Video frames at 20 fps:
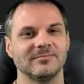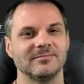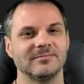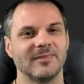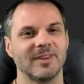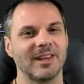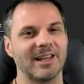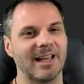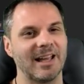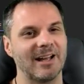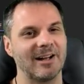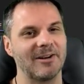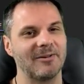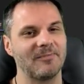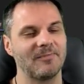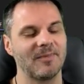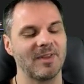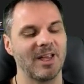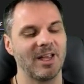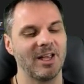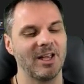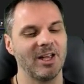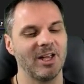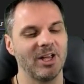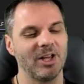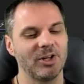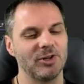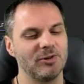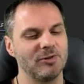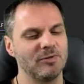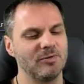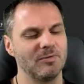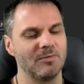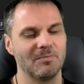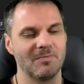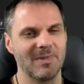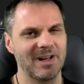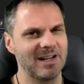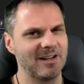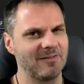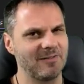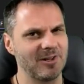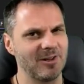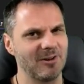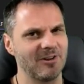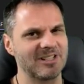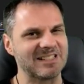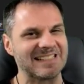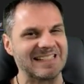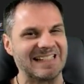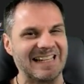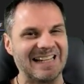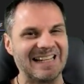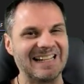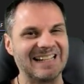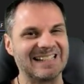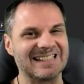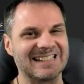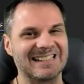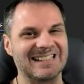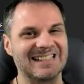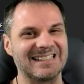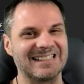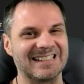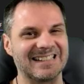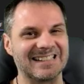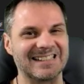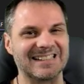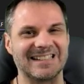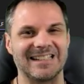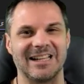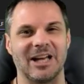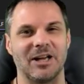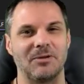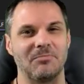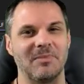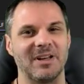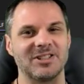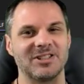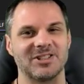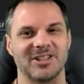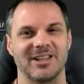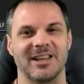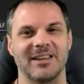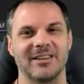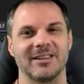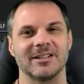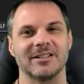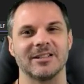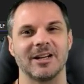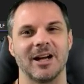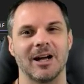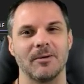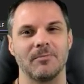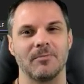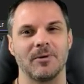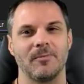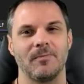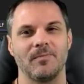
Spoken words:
Now, you might have noticed the inconsistency I mentioned at the top.